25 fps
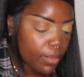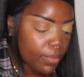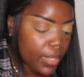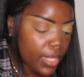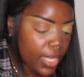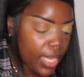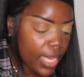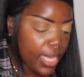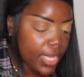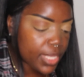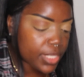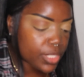It
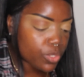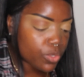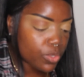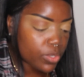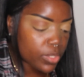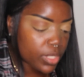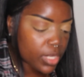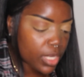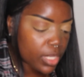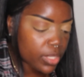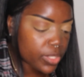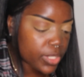has all
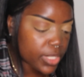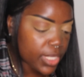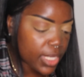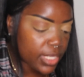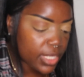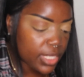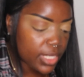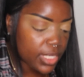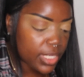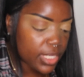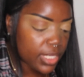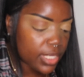the colors I
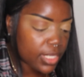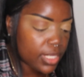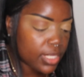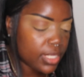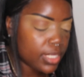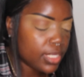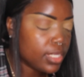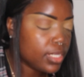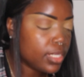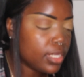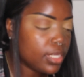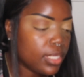need.
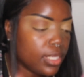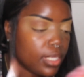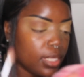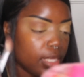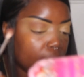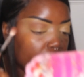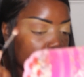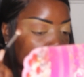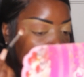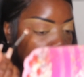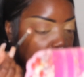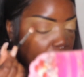
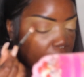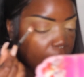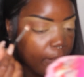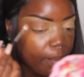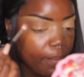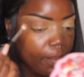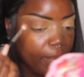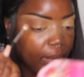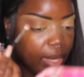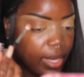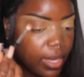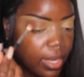
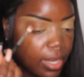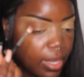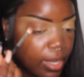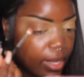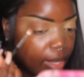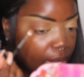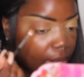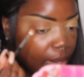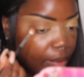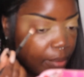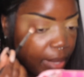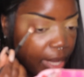But
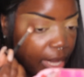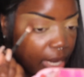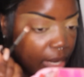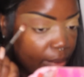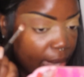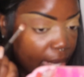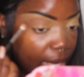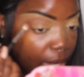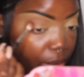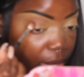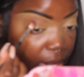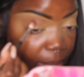
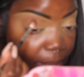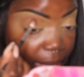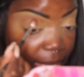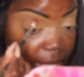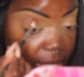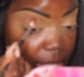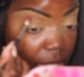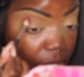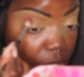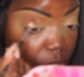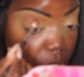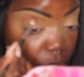anyway, going back
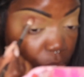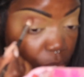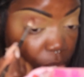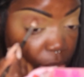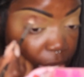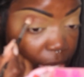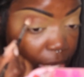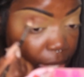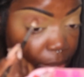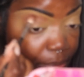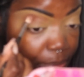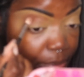to the
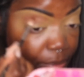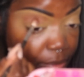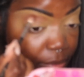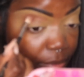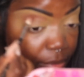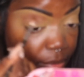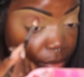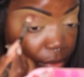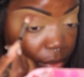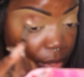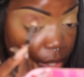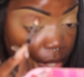story.
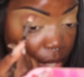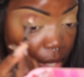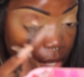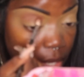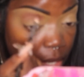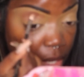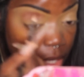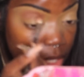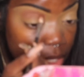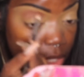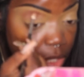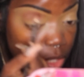
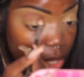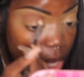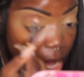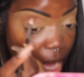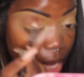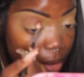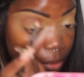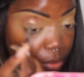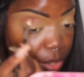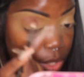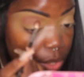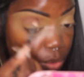So I
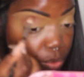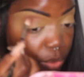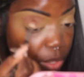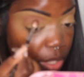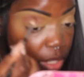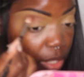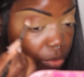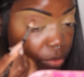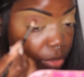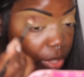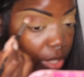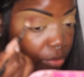was
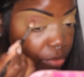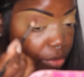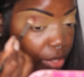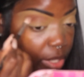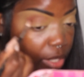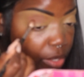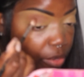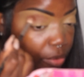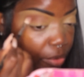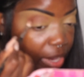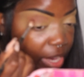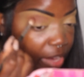really
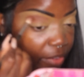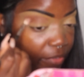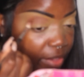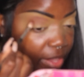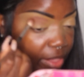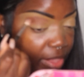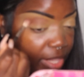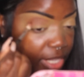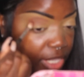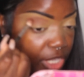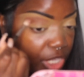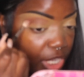craving
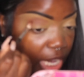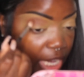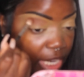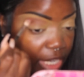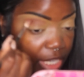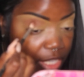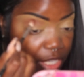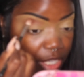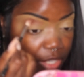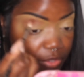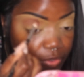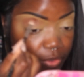this
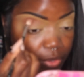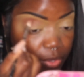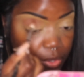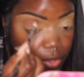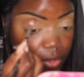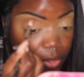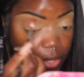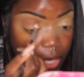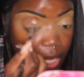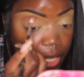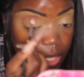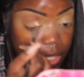Chinese
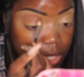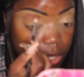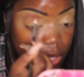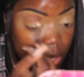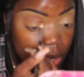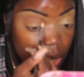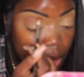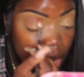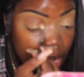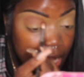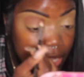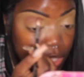food, and so
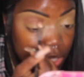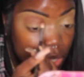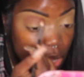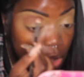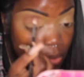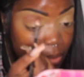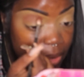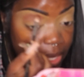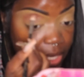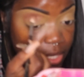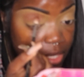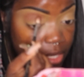I told
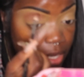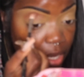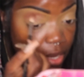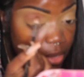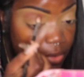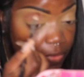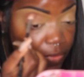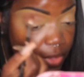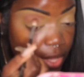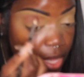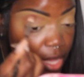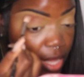myself,